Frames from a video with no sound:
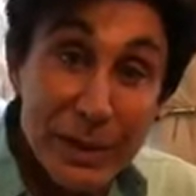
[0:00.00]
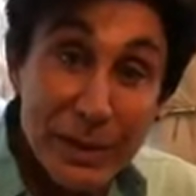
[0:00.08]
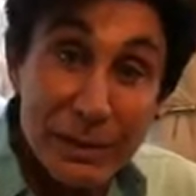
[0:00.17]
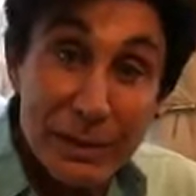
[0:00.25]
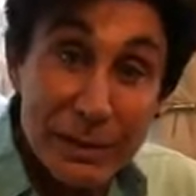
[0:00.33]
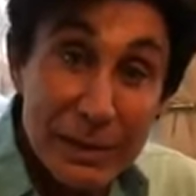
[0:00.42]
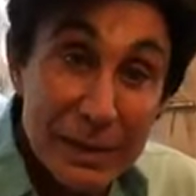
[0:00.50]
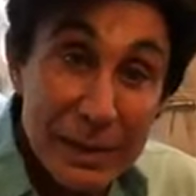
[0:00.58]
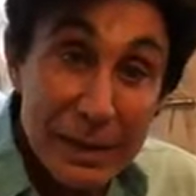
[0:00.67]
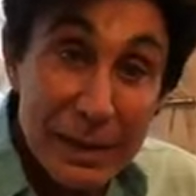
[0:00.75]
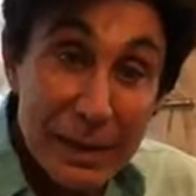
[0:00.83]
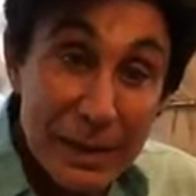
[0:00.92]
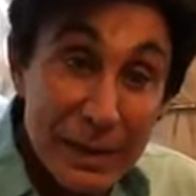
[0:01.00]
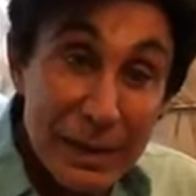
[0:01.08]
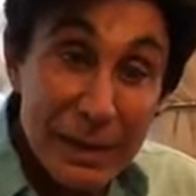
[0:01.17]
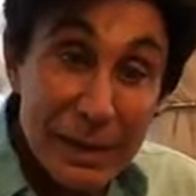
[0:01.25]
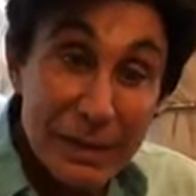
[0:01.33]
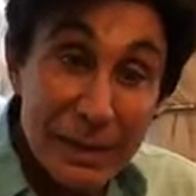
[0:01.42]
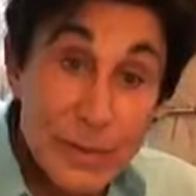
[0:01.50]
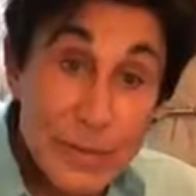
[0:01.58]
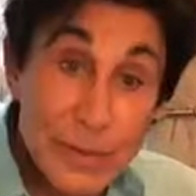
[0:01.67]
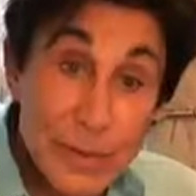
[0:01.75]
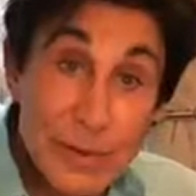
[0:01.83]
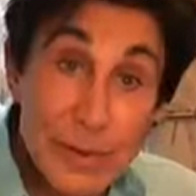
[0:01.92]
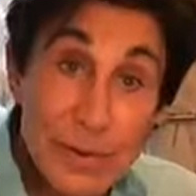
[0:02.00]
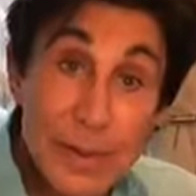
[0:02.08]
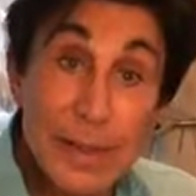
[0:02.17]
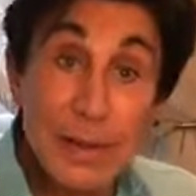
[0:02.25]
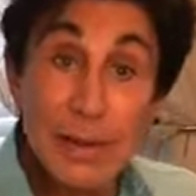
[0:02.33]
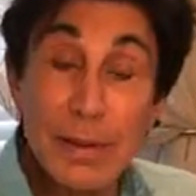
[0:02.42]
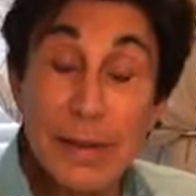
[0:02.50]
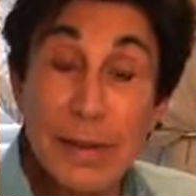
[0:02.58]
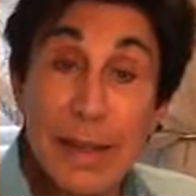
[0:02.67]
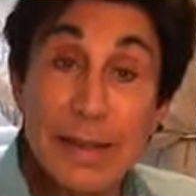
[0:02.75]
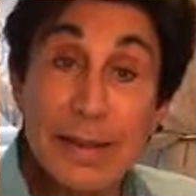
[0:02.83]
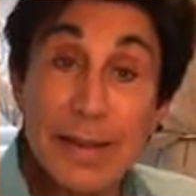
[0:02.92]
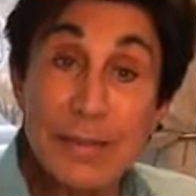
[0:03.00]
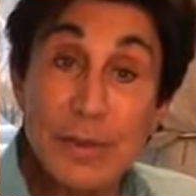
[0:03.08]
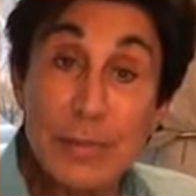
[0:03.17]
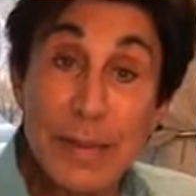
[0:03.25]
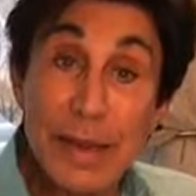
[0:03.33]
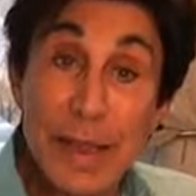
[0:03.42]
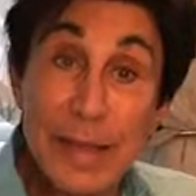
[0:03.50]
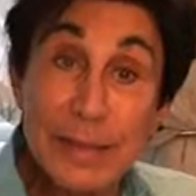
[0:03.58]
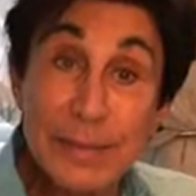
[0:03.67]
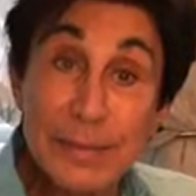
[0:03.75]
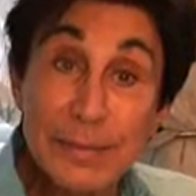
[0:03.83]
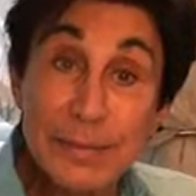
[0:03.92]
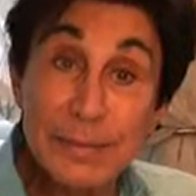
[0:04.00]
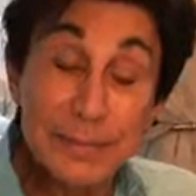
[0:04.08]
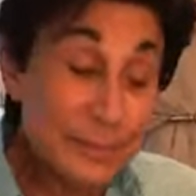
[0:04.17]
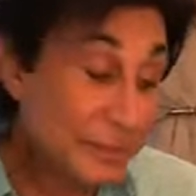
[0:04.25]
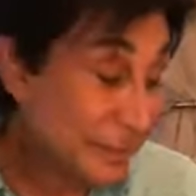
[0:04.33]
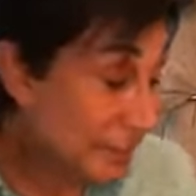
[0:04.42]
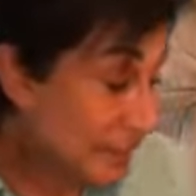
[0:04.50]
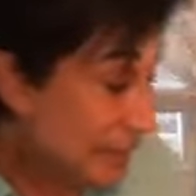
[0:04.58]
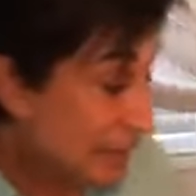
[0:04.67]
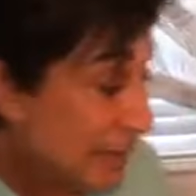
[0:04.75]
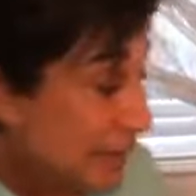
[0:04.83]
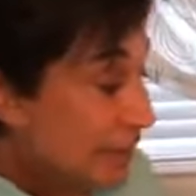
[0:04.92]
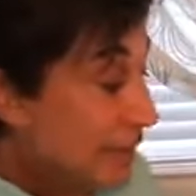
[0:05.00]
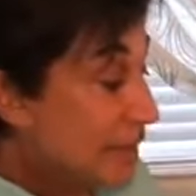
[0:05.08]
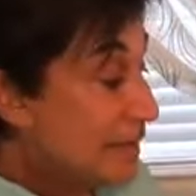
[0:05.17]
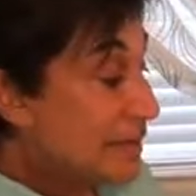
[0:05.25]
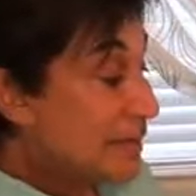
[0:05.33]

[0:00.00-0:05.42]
here. Well, you know. Sure, there, and let there be light. There is light.